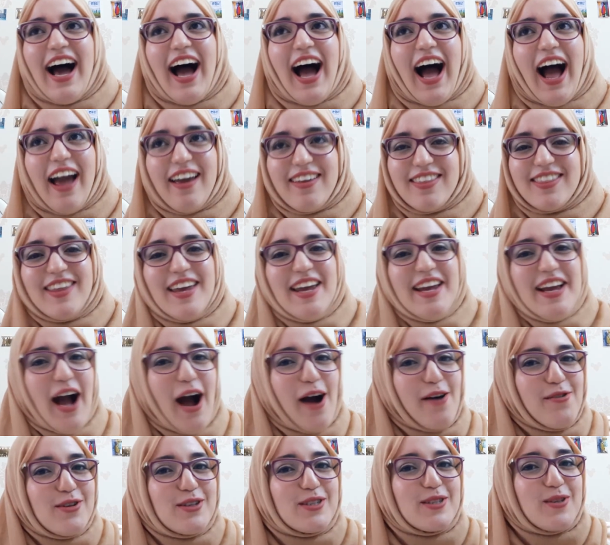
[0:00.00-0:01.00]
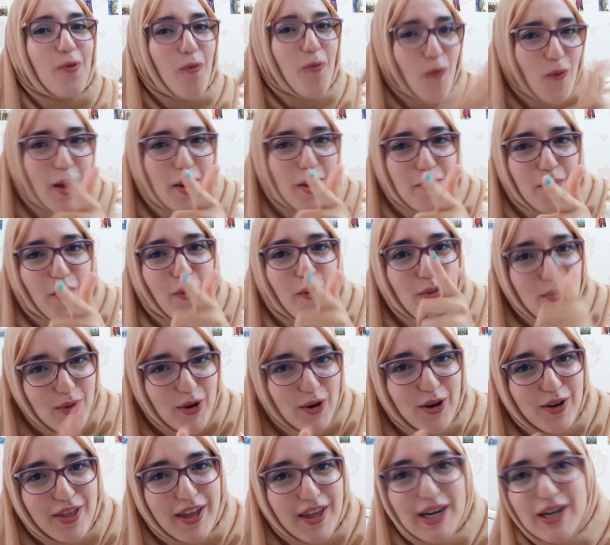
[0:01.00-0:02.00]
I think I was a weeboo
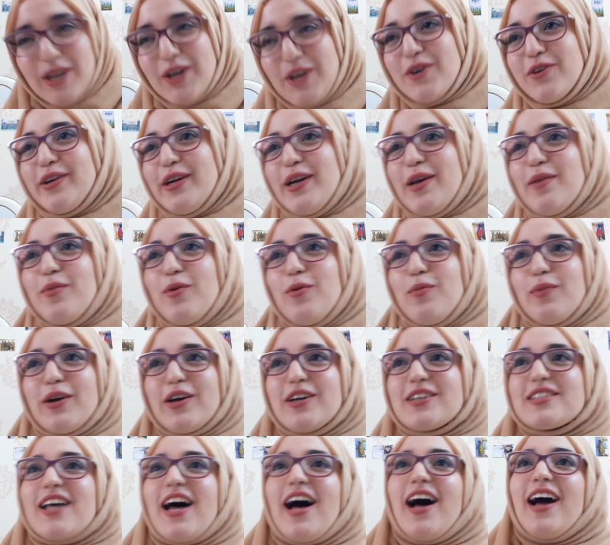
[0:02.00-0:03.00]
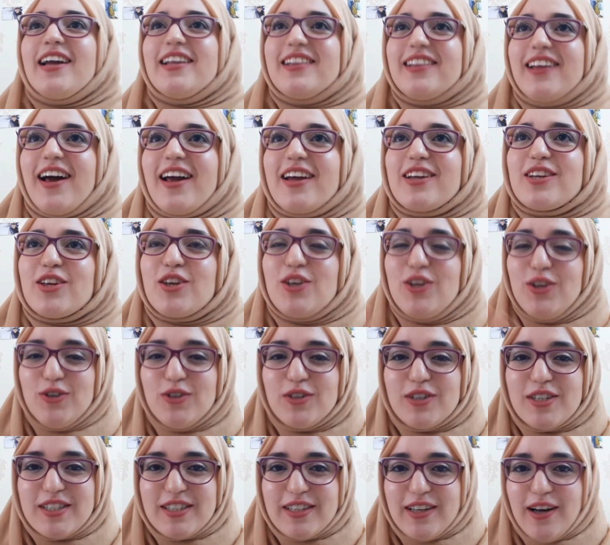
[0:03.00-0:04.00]
more than a Koreaboo because I like
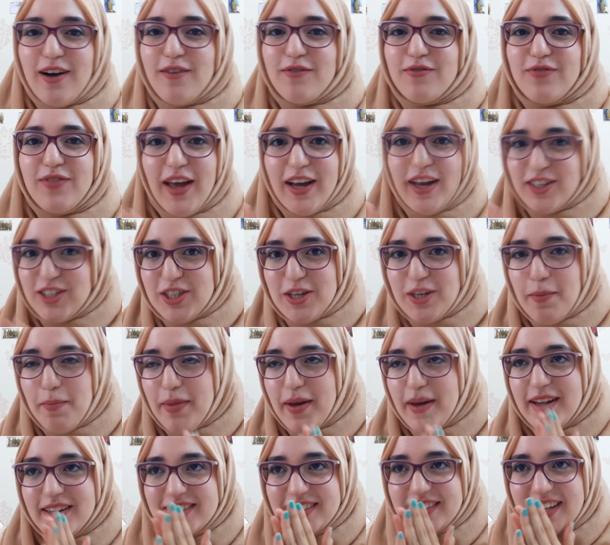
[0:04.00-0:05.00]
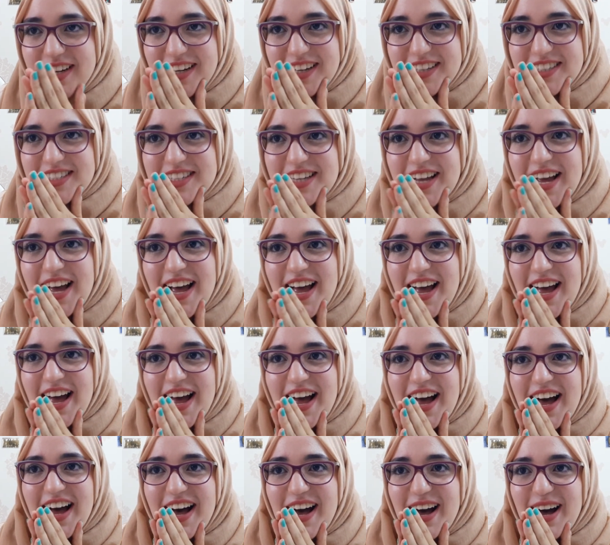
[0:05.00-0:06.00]
cute stuff that Japan does.
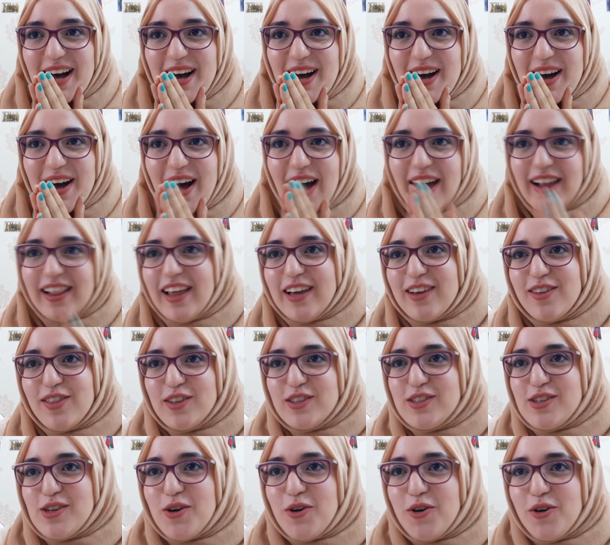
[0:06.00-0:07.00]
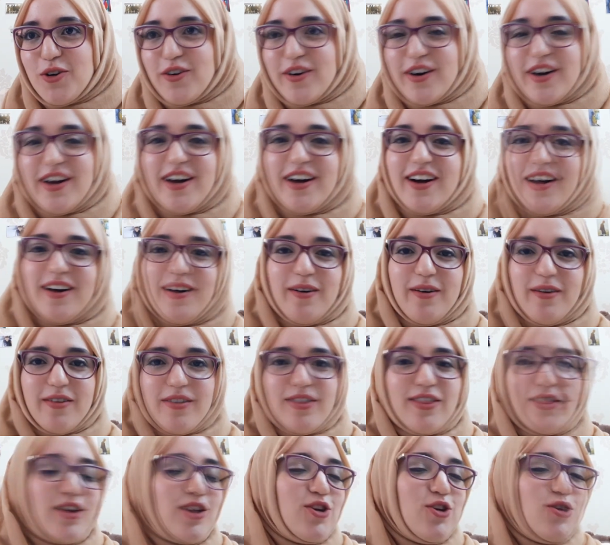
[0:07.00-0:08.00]
I like the decora,
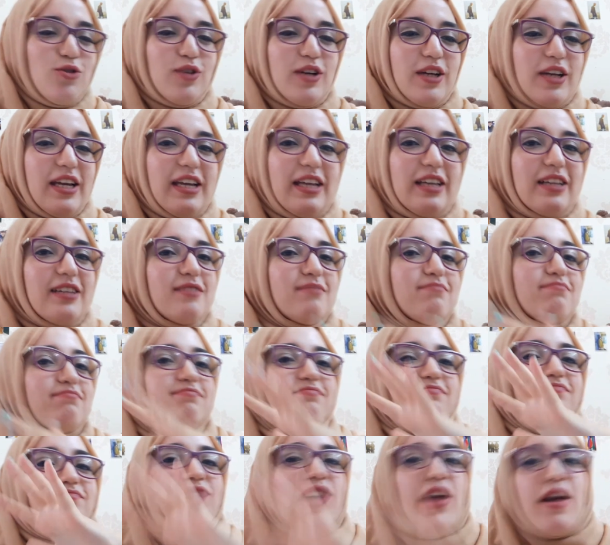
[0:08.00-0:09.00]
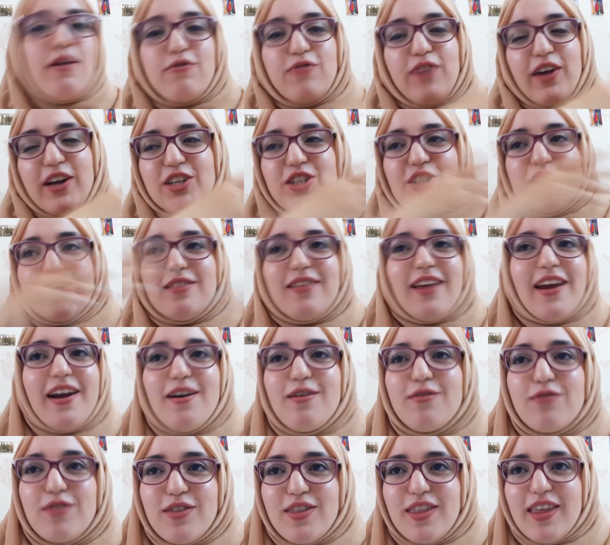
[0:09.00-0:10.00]
the cutie, their fashion, their
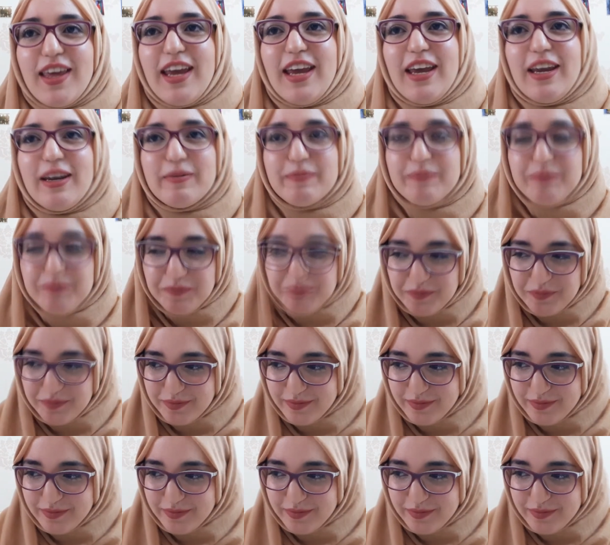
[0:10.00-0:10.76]
everything.